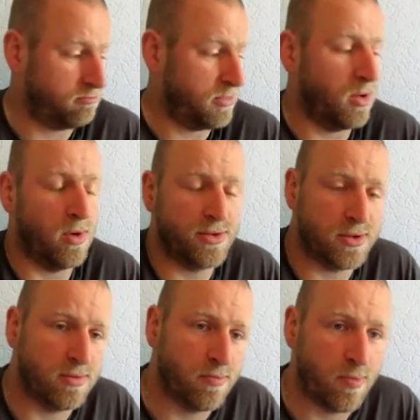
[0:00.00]
want
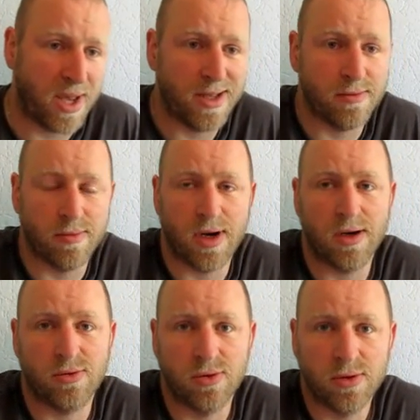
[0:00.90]
to paint my
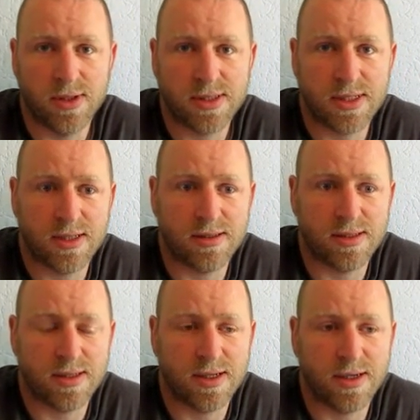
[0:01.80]
rollers, and
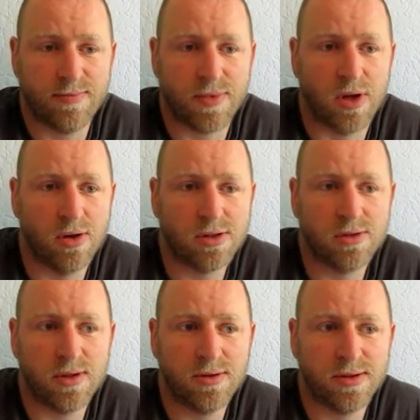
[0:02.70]
I looked
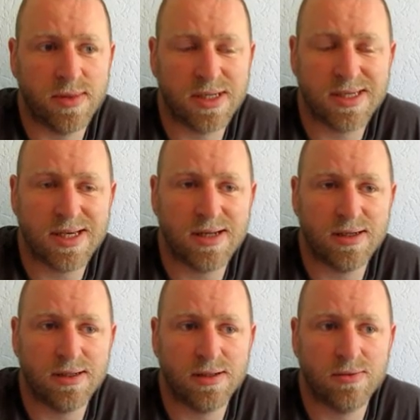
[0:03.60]
around in my cellar
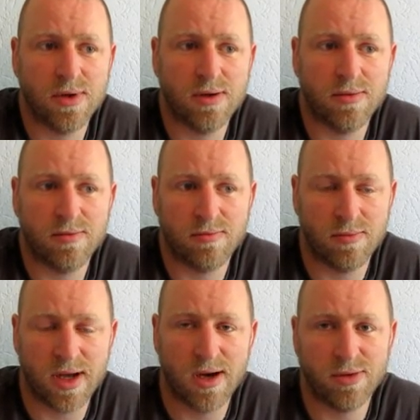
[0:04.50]
where my
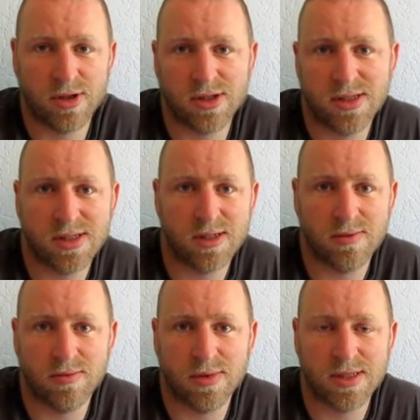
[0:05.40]
airbrush
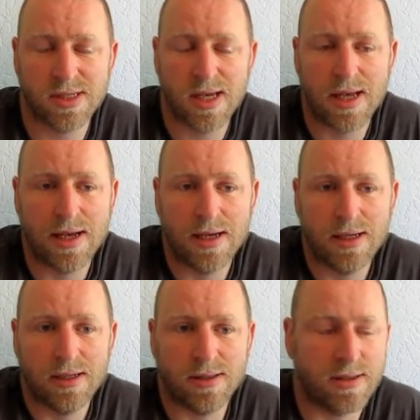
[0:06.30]
system is,
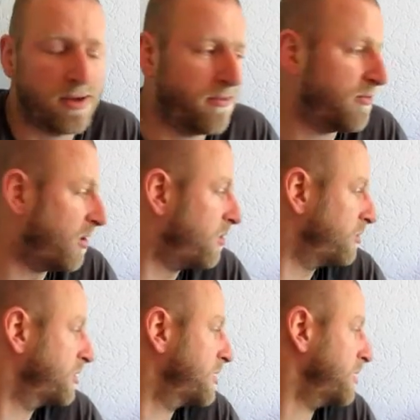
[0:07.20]
and I
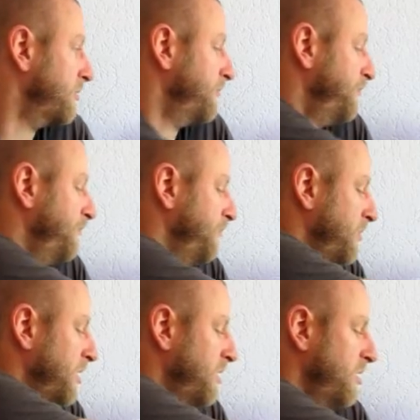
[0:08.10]
found
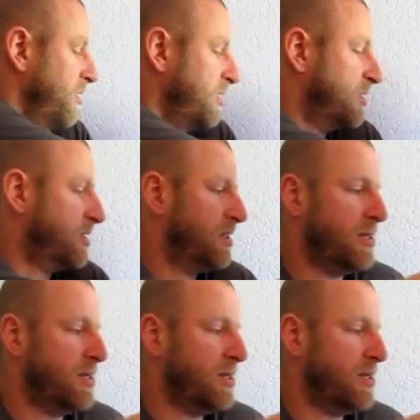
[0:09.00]
this